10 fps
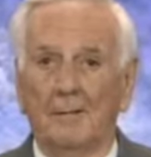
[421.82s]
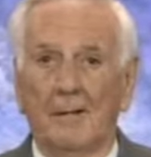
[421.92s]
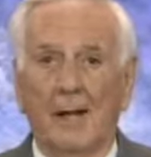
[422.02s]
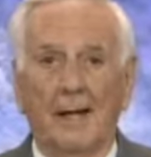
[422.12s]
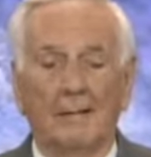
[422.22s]

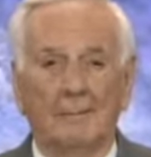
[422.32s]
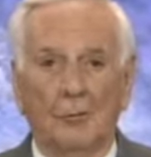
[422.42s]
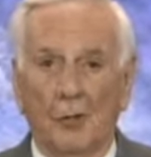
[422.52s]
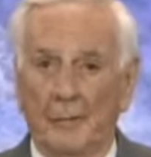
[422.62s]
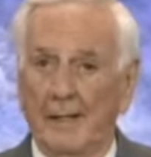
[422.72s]
sounds like
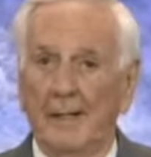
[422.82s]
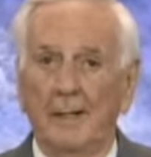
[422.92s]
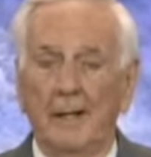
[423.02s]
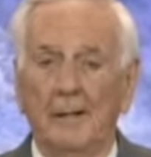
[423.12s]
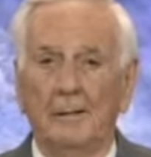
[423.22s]
what we
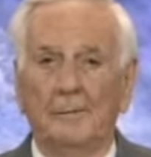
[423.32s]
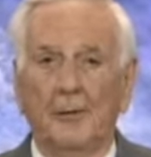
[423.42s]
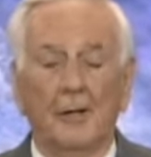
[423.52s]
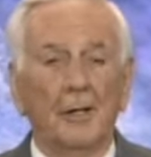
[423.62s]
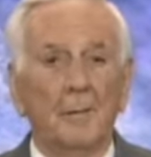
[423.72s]
need to
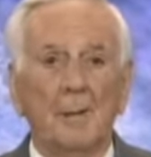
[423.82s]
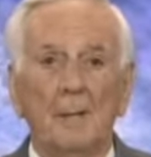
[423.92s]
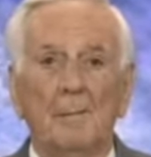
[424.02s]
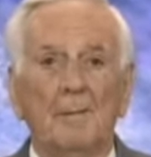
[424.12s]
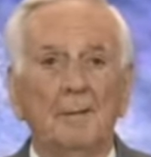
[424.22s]
do. For other
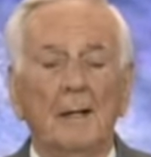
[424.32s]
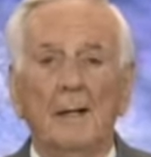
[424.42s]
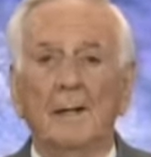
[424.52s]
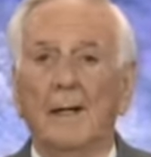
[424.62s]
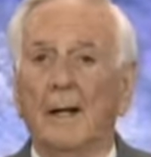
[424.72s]
people,
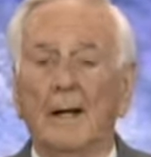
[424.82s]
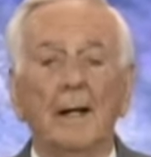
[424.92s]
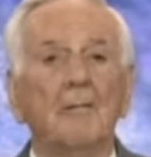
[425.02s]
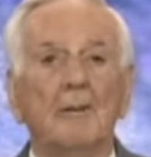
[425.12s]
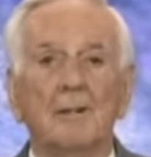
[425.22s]
they're
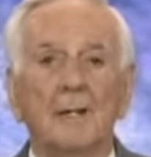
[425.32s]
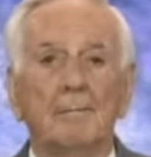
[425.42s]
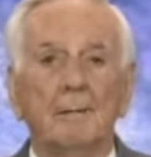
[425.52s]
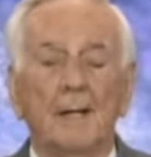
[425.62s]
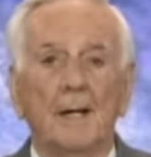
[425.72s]
not
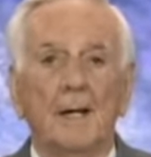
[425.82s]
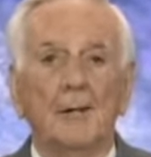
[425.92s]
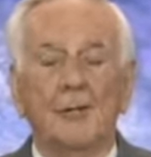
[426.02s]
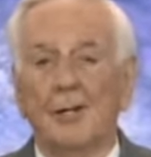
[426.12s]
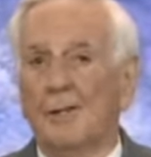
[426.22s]
interested.
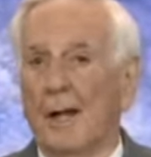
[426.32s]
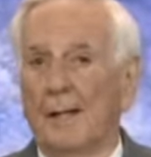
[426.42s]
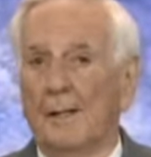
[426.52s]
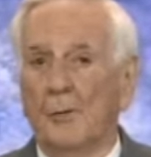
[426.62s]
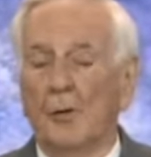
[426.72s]
Just
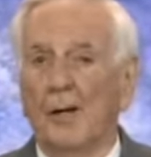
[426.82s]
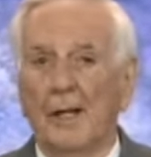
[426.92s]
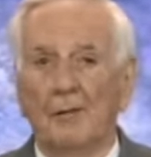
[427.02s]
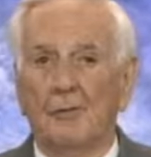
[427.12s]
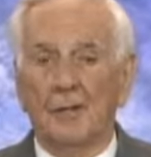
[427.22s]
like they
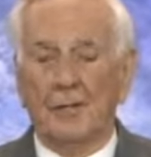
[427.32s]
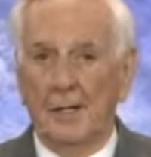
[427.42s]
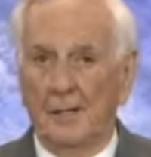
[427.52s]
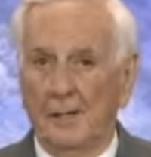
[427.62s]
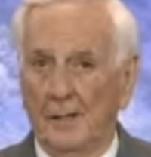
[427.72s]
weren't
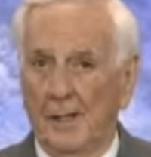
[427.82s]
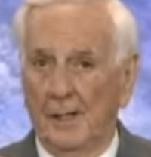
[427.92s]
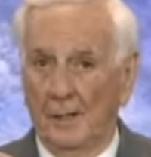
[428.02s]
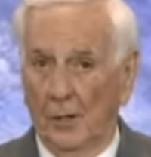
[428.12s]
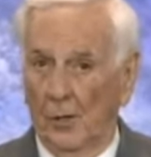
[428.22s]
interested
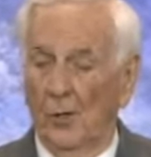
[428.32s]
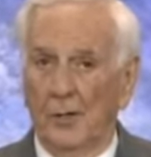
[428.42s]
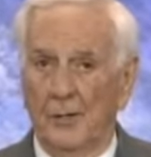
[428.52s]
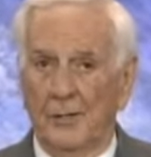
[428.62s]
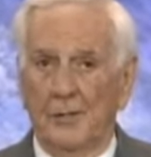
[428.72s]
in the
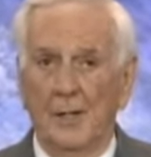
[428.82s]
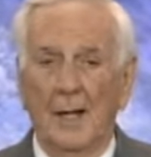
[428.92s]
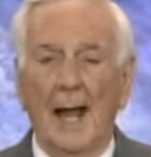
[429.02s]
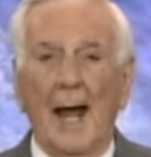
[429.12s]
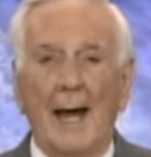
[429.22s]
Lord's
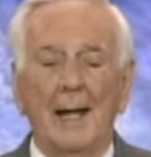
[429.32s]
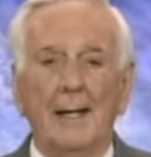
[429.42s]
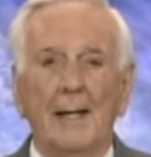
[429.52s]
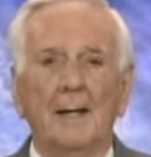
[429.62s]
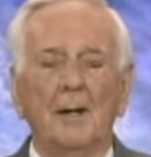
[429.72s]

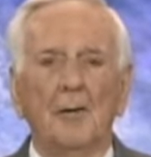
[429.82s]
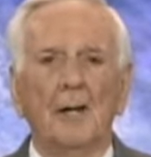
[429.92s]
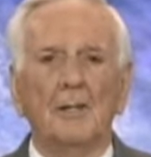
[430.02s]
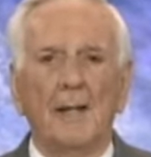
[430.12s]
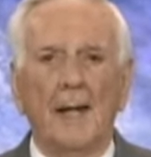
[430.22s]
idea.
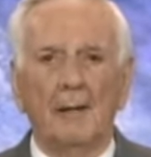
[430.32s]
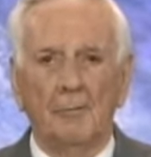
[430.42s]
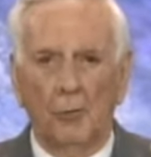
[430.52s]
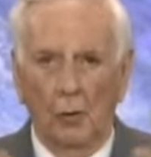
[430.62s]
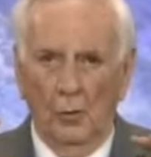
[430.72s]
Notice
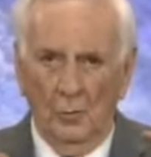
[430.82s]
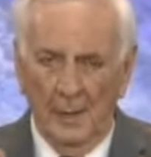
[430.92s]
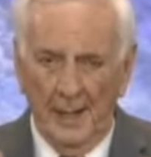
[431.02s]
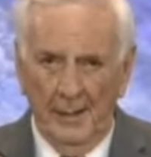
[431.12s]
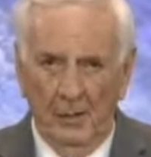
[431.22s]
that
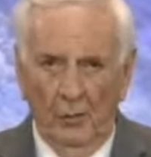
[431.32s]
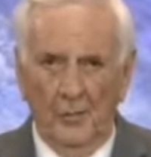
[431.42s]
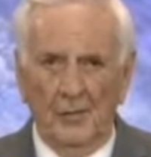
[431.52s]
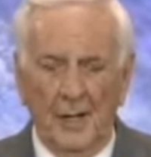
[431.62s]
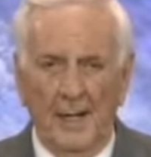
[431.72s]
Rome had
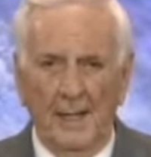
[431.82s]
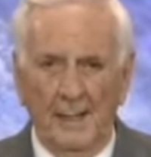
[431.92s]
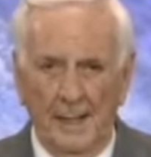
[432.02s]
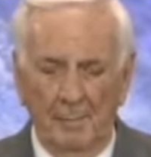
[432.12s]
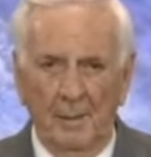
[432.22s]

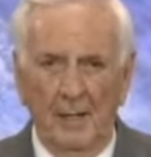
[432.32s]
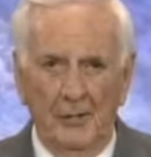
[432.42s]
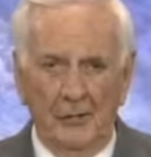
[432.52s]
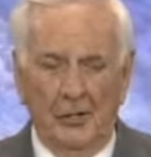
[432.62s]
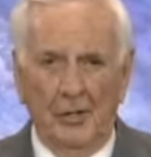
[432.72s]
overtaken, they had
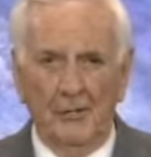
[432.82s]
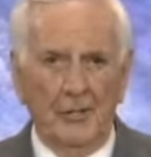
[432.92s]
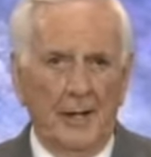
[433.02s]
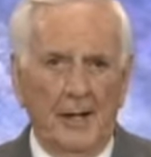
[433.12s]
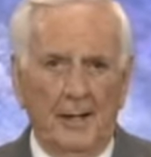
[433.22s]
been in
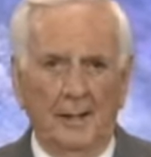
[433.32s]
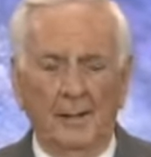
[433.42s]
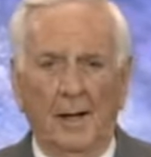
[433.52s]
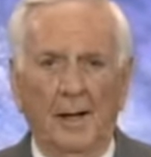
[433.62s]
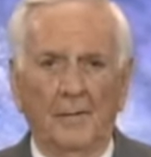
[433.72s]
charge
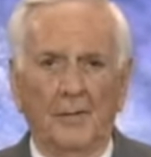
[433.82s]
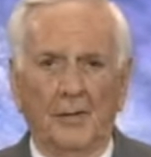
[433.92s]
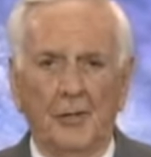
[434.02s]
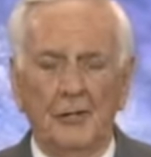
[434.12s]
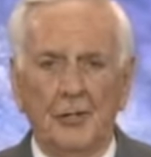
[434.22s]
now
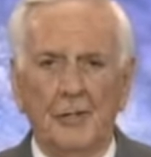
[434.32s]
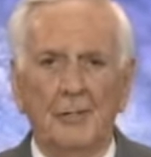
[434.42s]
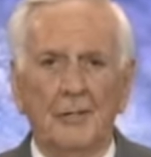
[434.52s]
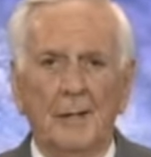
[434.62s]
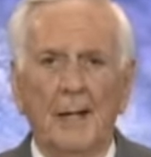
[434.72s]
of the
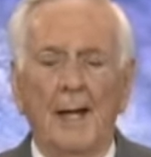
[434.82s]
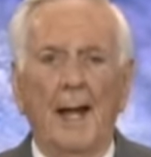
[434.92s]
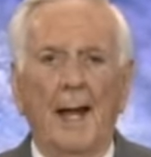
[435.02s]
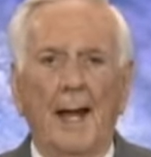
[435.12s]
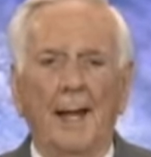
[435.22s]
Christians,
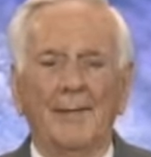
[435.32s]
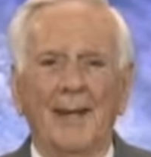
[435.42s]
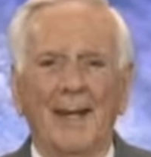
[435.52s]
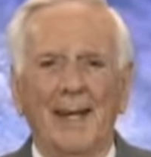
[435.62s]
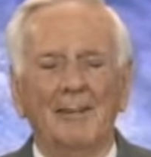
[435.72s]

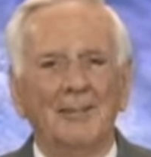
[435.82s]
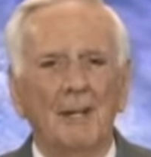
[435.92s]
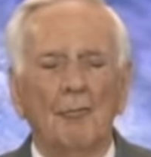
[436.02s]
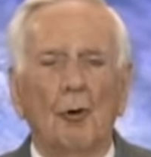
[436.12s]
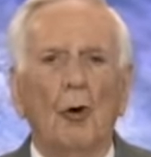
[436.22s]
and they
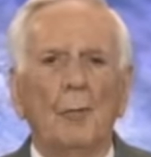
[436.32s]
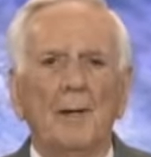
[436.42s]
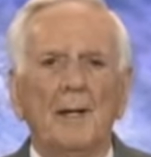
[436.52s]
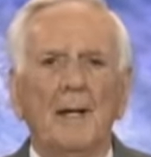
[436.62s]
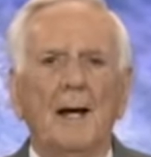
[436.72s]
had, see,
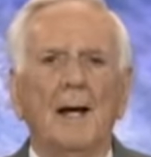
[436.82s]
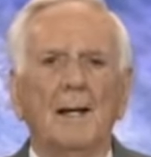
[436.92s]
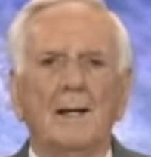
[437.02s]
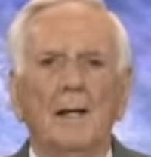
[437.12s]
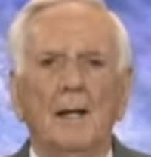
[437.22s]
Rome did
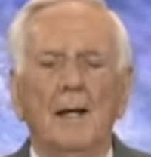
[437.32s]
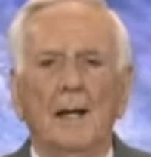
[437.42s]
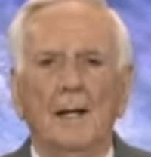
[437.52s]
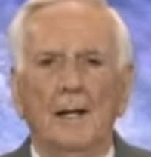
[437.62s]
not